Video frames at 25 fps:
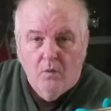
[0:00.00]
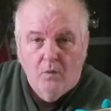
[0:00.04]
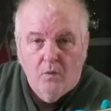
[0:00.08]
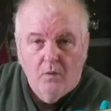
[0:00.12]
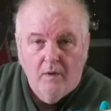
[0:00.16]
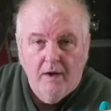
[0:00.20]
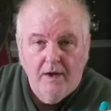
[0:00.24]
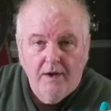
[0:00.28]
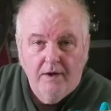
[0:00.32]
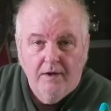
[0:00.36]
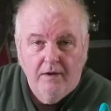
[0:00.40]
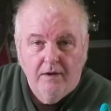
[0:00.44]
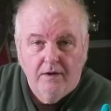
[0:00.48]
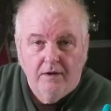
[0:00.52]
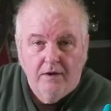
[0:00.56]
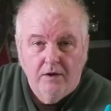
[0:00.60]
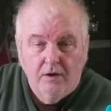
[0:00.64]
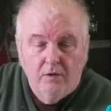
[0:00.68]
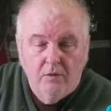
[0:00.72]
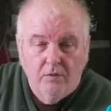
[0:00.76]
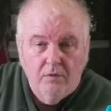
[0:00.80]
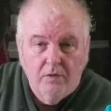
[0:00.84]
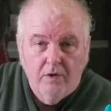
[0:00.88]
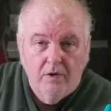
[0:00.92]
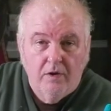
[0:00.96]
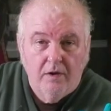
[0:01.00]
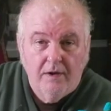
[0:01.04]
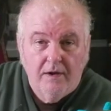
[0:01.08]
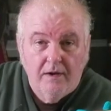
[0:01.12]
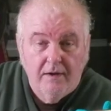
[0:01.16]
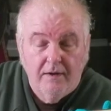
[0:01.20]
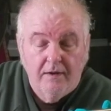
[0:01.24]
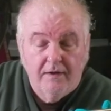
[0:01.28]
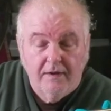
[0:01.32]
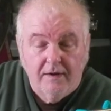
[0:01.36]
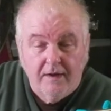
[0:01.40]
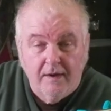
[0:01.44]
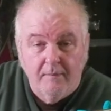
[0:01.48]
When you
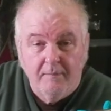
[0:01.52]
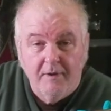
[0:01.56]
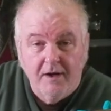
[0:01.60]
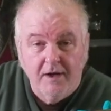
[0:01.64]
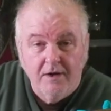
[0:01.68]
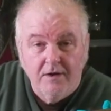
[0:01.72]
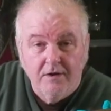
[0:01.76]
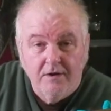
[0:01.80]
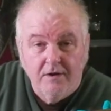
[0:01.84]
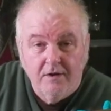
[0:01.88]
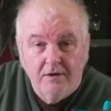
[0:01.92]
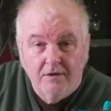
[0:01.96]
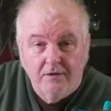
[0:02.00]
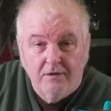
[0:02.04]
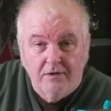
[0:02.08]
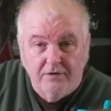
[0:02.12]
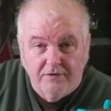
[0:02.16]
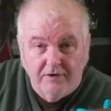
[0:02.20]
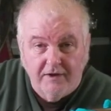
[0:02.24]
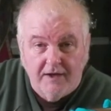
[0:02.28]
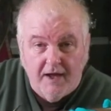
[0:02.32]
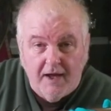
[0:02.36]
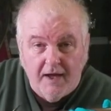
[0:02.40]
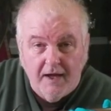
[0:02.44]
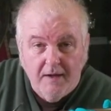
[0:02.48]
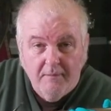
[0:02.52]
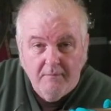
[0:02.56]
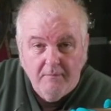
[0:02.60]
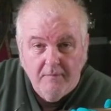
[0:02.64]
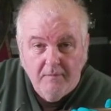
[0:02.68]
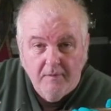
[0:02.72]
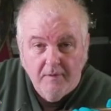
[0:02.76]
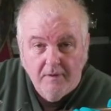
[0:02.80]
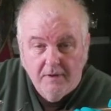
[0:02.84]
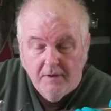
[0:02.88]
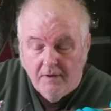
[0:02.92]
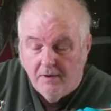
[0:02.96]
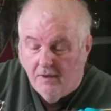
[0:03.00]
come in to the aim,
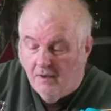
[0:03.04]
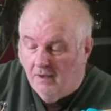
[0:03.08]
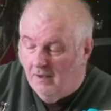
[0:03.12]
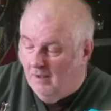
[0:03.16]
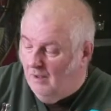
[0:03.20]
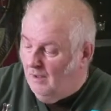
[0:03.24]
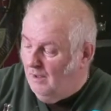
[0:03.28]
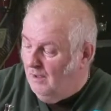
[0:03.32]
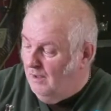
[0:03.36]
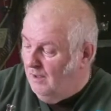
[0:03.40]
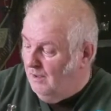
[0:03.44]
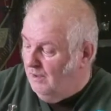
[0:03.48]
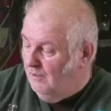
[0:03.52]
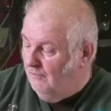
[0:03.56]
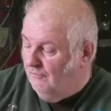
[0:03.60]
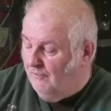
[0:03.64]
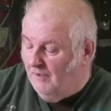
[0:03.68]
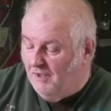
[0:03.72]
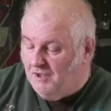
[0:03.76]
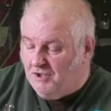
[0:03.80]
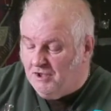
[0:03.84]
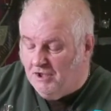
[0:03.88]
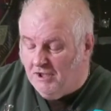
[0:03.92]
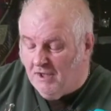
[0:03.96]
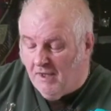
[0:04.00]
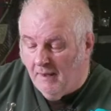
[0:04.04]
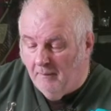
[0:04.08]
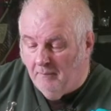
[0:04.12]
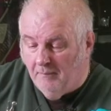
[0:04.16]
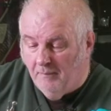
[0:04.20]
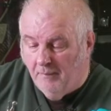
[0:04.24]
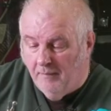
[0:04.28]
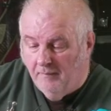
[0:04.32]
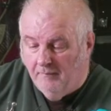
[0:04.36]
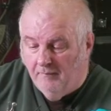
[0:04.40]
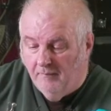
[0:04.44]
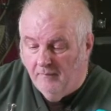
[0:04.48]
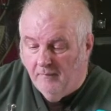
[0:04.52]
you fetch it
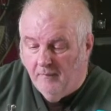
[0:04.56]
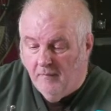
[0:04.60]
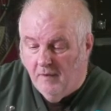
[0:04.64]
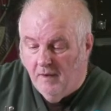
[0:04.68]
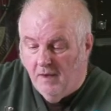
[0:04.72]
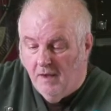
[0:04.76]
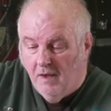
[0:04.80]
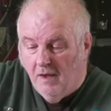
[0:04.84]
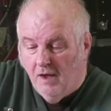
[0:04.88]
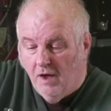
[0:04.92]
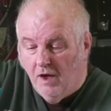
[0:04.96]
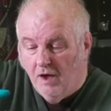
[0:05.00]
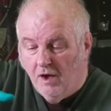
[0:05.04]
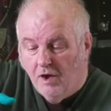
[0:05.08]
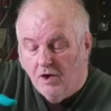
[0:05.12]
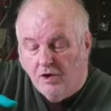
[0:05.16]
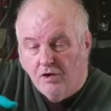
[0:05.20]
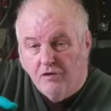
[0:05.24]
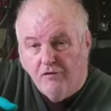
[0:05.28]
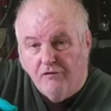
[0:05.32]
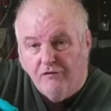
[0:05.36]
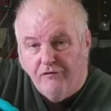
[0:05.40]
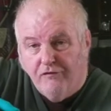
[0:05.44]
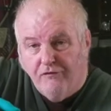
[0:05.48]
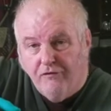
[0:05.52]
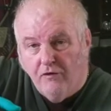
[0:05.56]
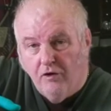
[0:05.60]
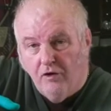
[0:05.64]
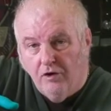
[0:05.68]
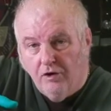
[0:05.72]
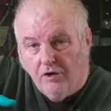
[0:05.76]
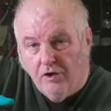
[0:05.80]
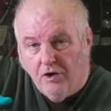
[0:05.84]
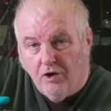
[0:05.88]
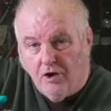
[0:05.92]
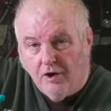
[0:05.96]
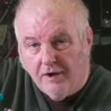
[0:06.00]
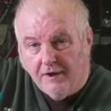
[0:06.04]
up, you full
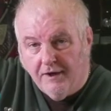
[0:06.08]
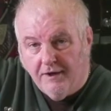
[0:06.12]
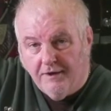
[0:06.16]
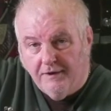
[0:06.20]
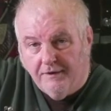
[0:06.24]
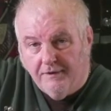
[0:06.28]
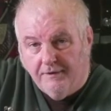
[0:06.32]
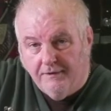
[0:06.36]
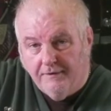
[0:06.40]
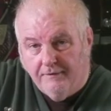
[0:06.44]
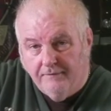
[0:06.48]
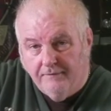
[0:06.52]
cock it,